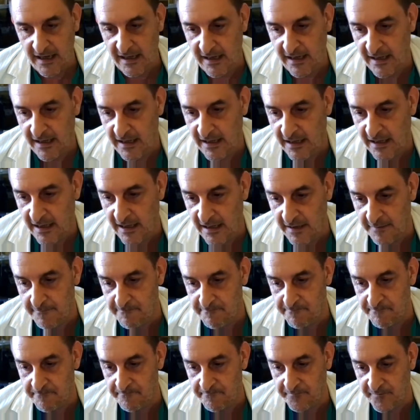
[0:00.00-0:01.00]

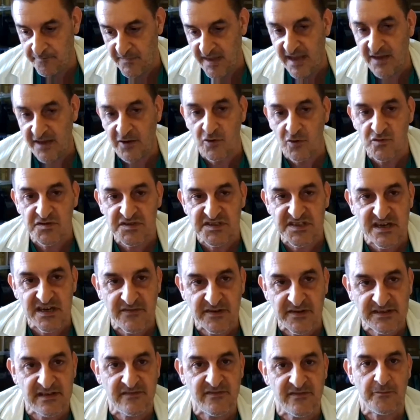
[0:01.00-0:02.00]
a
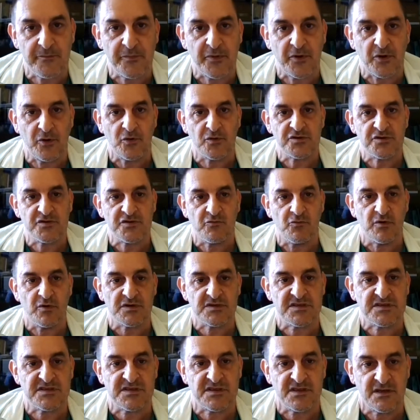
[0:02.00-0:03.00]
conservative approach
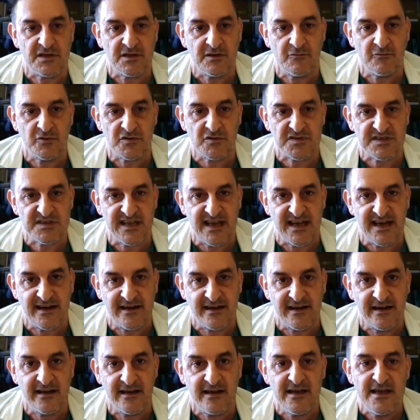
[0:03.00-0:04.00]
was done.
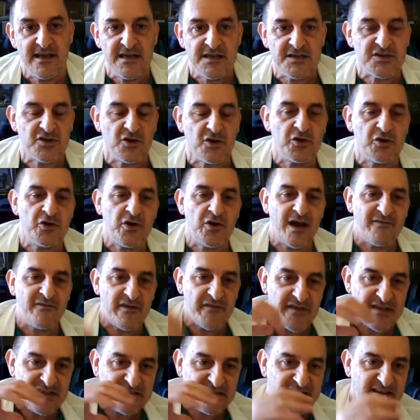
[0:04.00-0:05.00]
So you have a
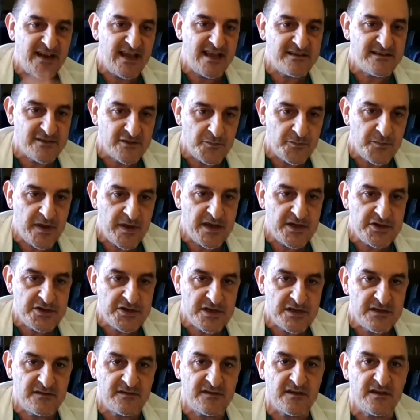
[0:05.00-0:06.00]
ventilated
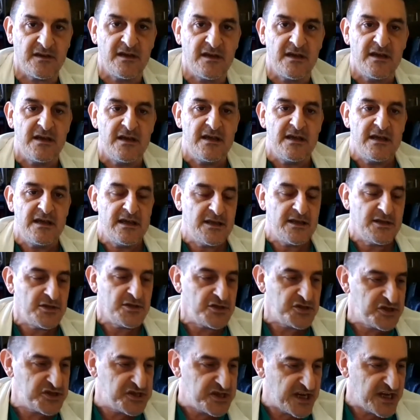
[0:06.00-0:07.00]
patient,
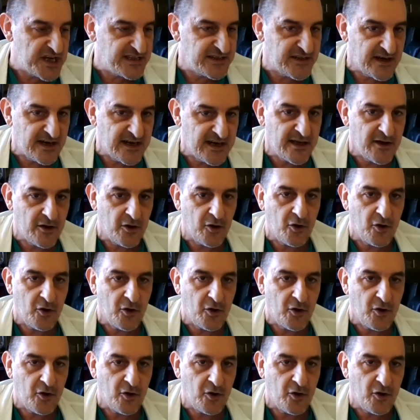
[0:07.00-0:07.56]
generally